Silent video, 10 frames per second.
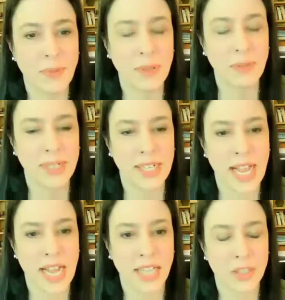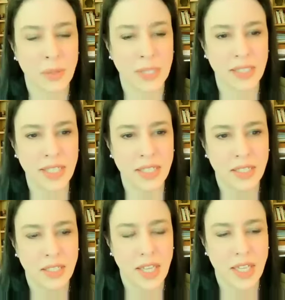to act quickly.
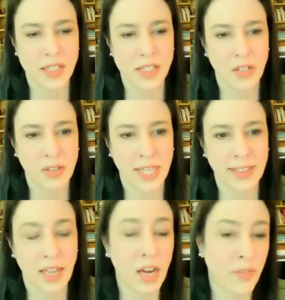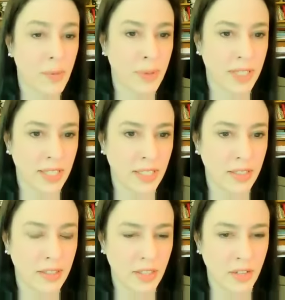And so like that offer I put in, you
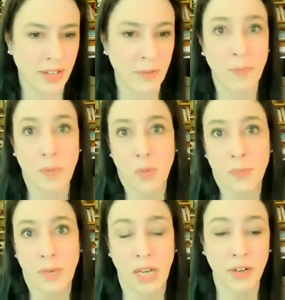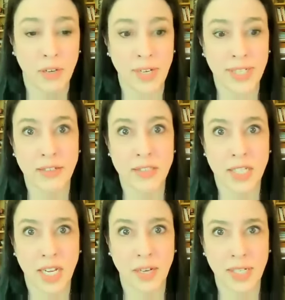know, that I hope, I don't know, I'll find out today
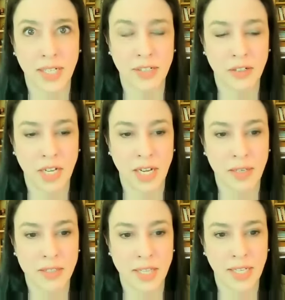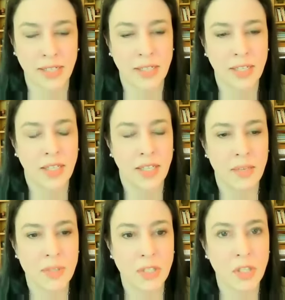if we got it or not. It's like,
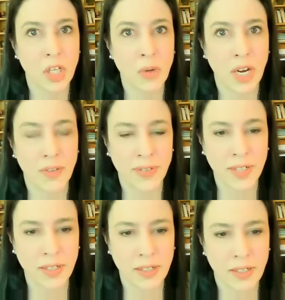it was a low offer,